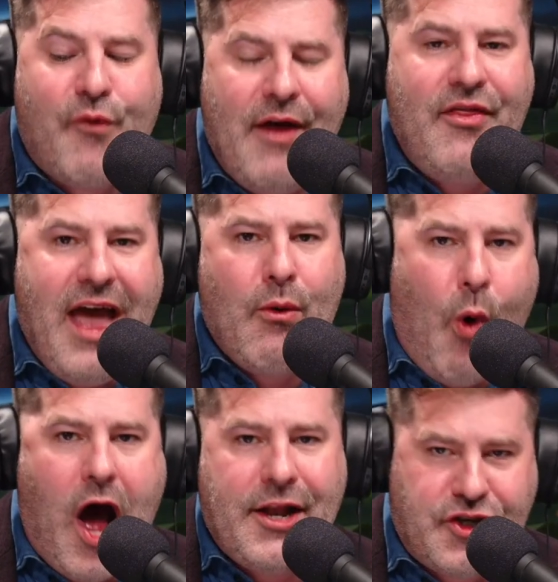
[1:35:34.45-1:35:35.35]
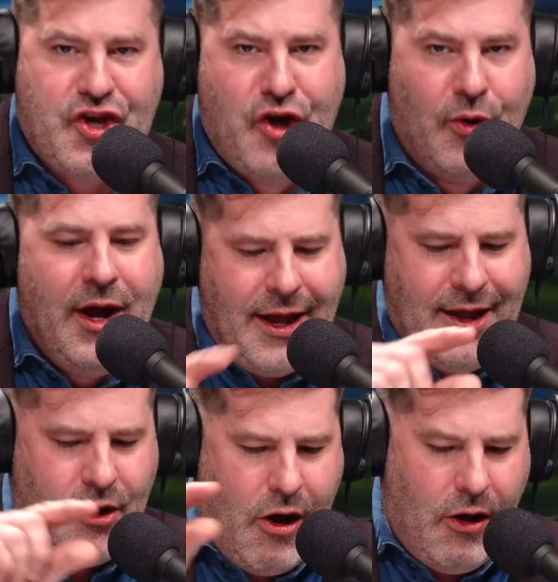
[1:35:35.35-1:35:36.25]
when they want to,
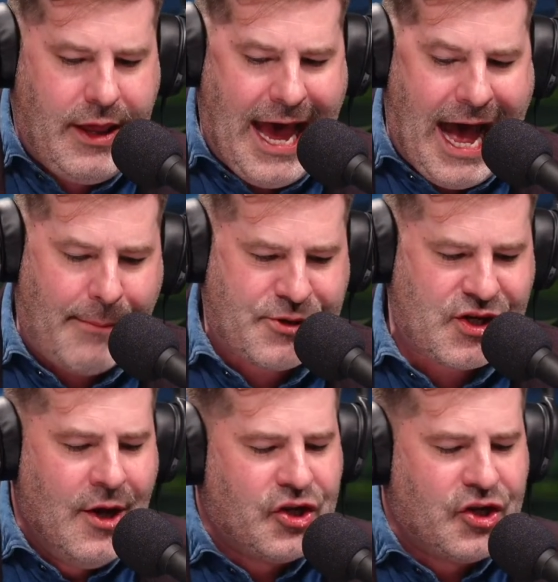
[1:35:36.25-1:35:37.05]
in all caps.